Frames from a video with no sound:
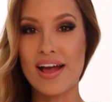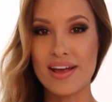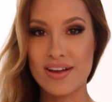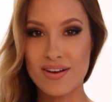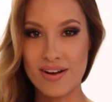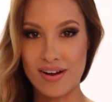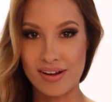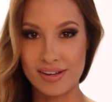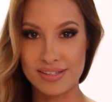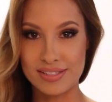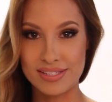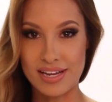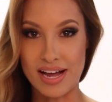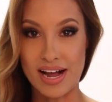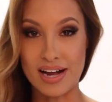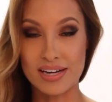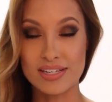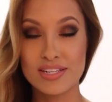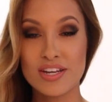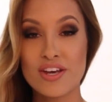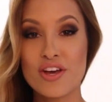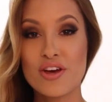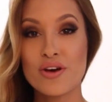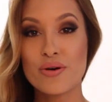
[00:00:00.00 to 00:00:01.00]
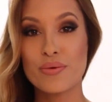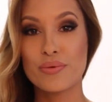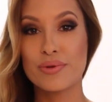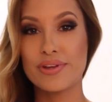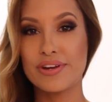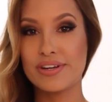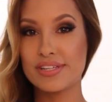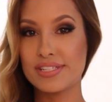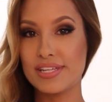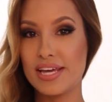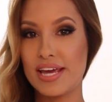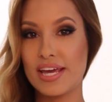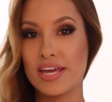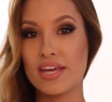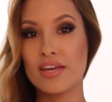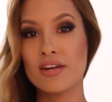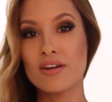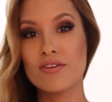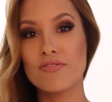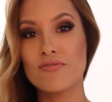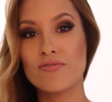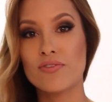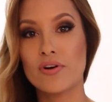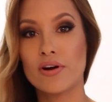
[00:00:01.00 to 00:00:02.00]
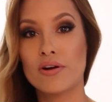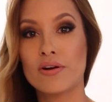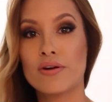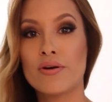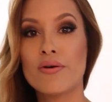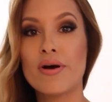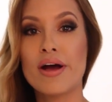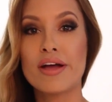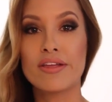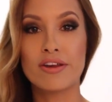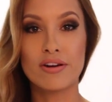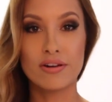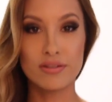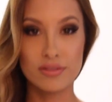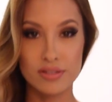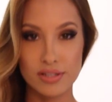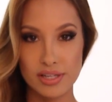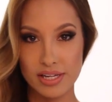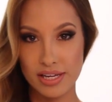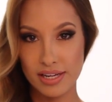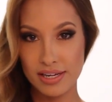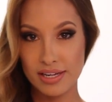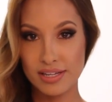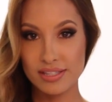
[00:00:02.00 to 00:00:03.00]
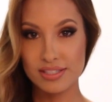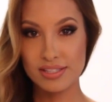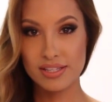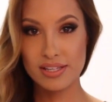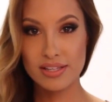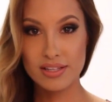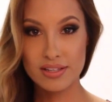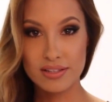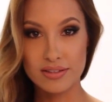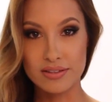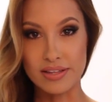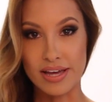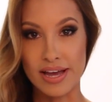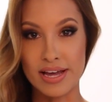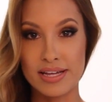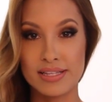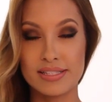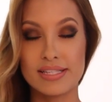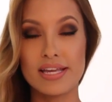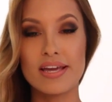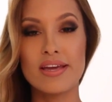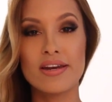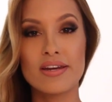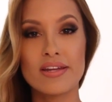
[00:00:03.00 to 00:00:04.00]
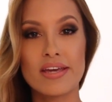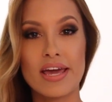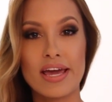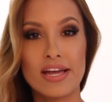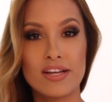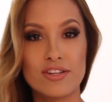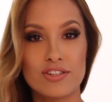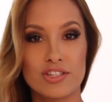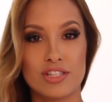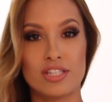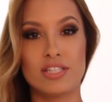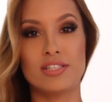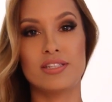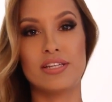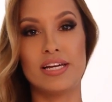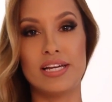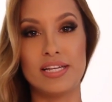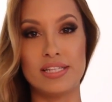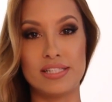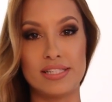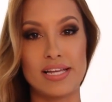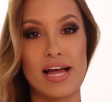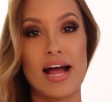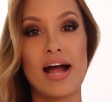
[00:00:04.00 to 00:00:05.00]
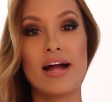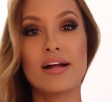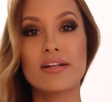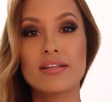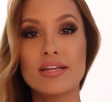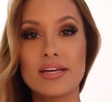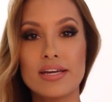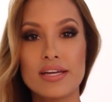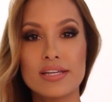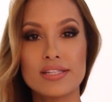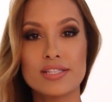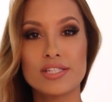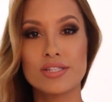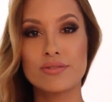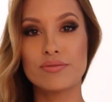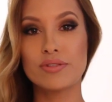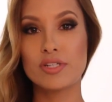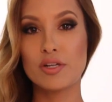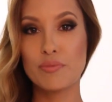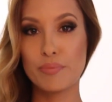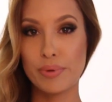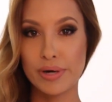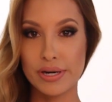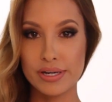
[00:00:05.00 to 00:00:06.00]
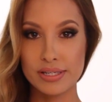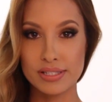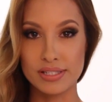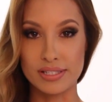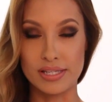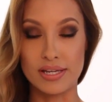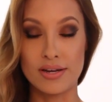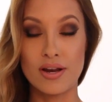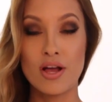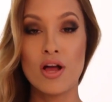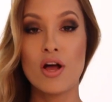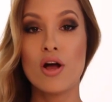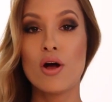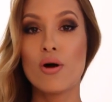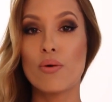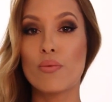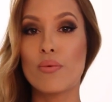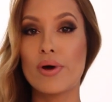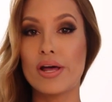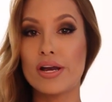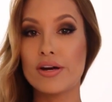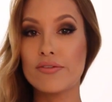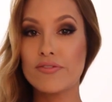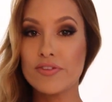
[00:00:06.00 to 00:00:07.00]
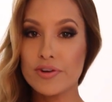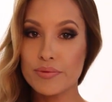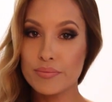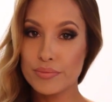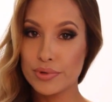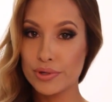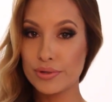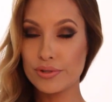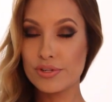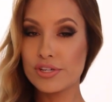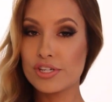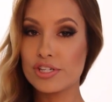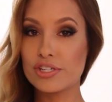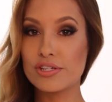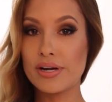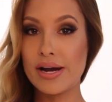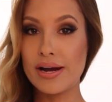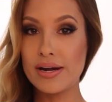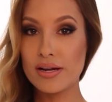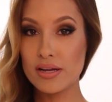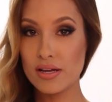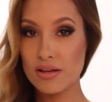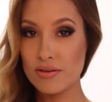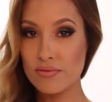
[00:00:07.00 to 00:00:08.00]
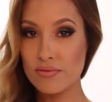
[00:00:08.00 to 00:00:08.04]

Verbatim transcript: eye contact. When you're taking a photo and you're looking into the lens, engage the lens. Act like it's a real person. Whatever mood you're trying to